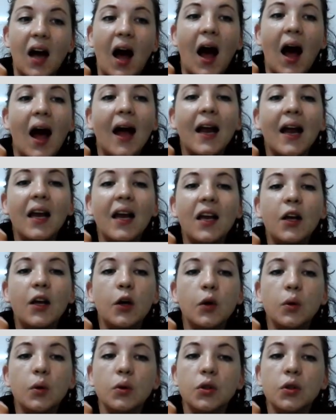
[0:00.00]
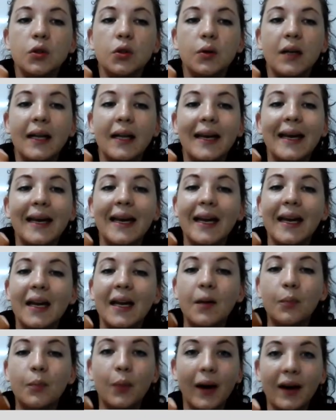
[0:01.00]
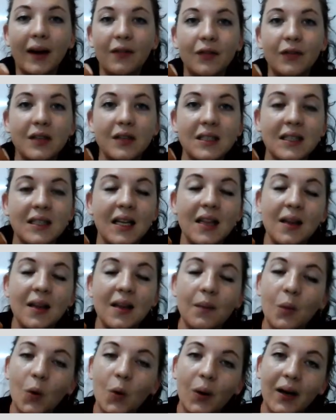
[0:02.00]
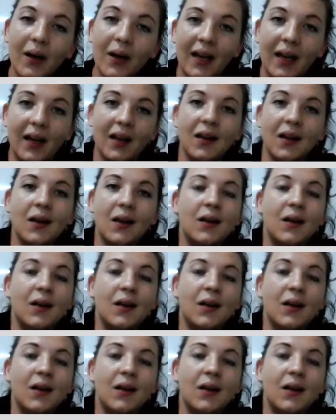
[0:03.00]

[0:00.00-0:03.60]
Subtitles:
I usually eat breakfast in the morning.